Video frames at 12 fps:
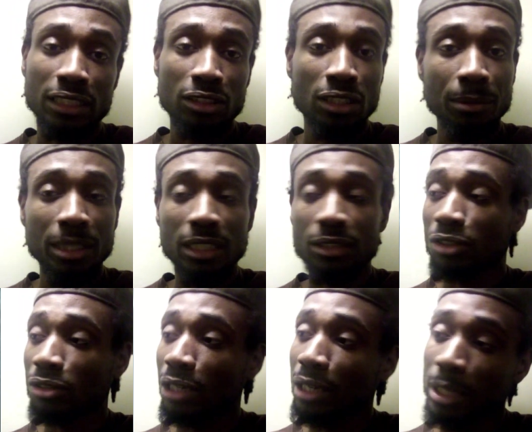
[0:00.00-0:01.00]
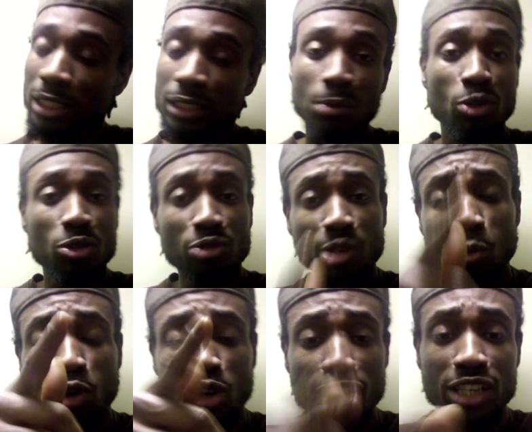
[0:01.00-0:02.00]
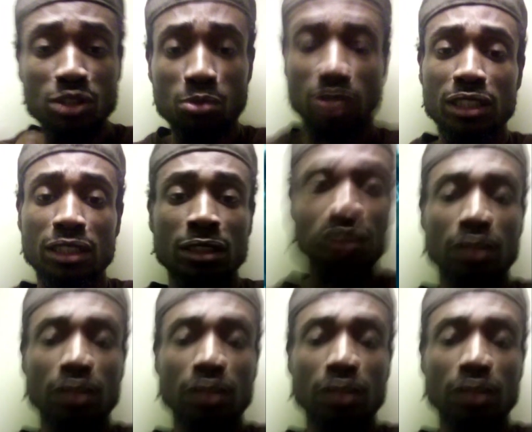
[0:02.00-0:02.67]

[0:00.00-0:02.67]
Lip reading: You know what I mean? So everybody stay woke. Greenwald and Graduation.